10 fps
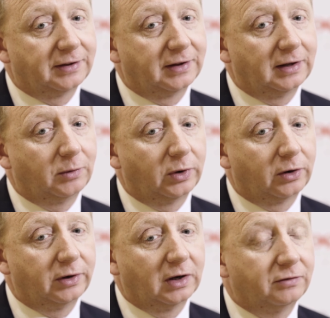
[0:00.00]
I think we're
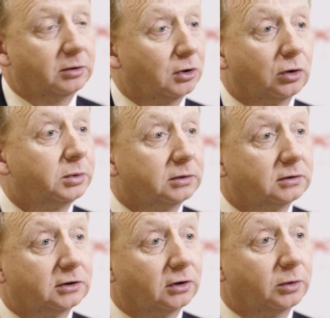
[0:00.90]
going to have them global,
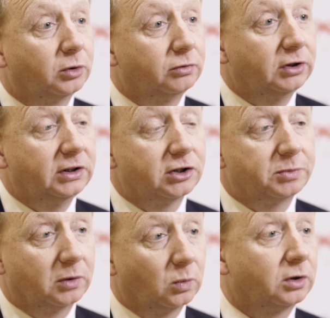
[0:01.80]
so they won't really just
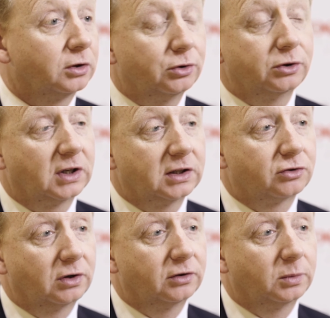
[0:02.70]
be on one or two sites
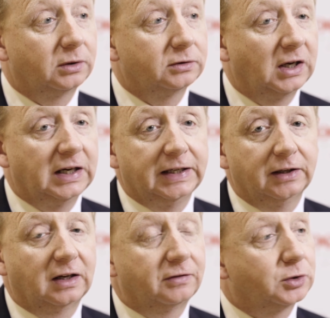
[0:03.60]
around the world,
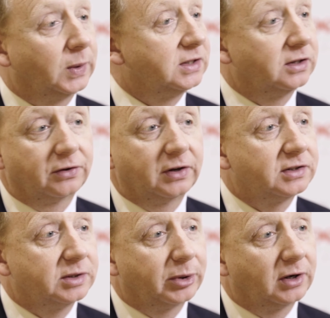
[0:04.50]
you'll have 20 or
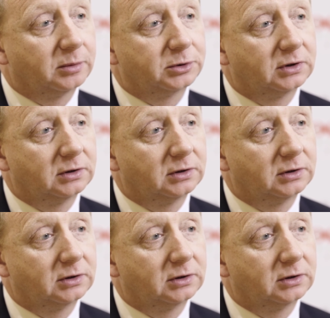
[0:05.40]
30 perhaps.